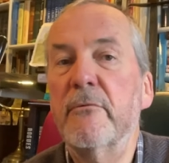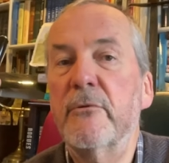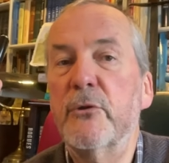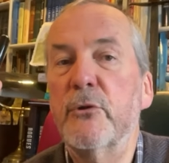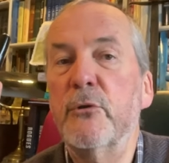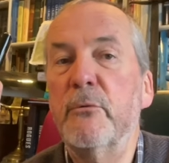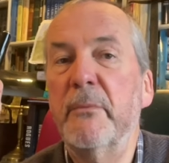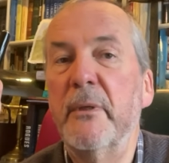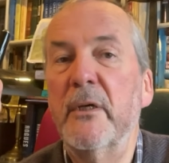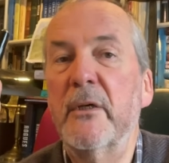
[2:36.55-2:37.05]

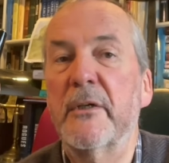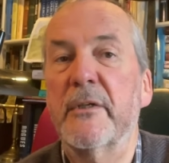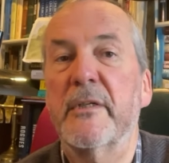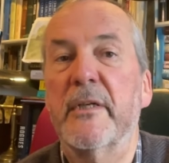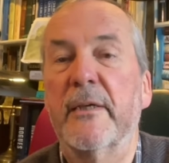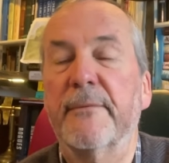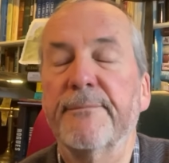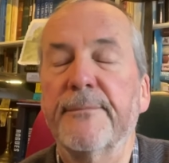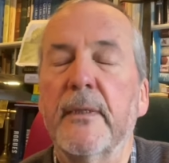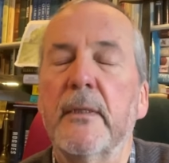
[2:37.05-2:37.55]
to
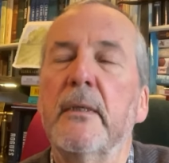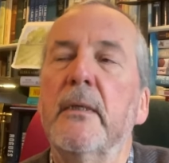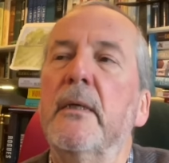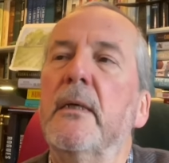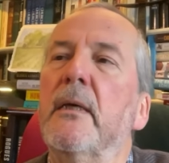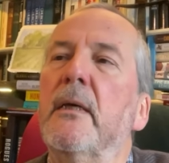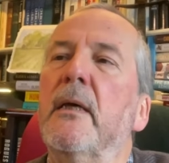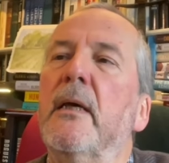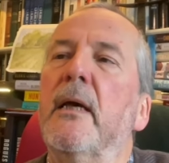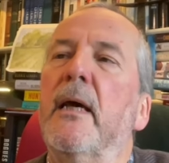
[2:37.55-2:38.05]
marketing.
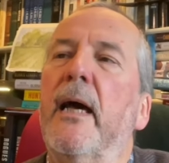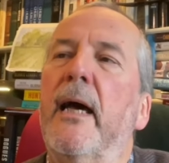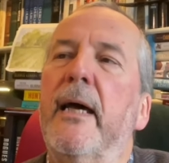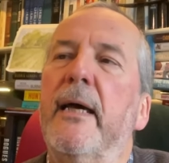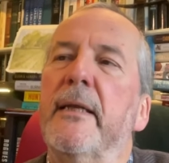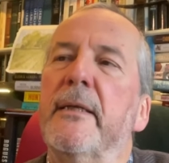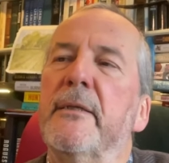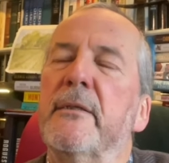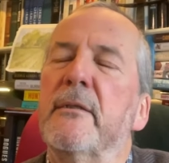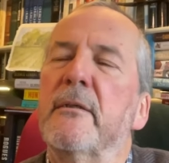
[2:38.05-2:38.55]

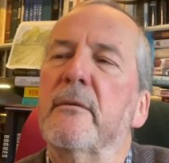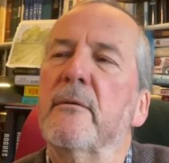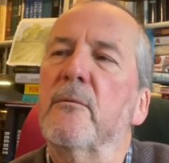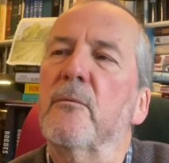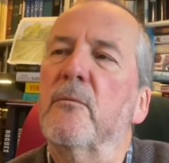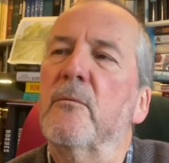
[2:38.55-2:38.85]
And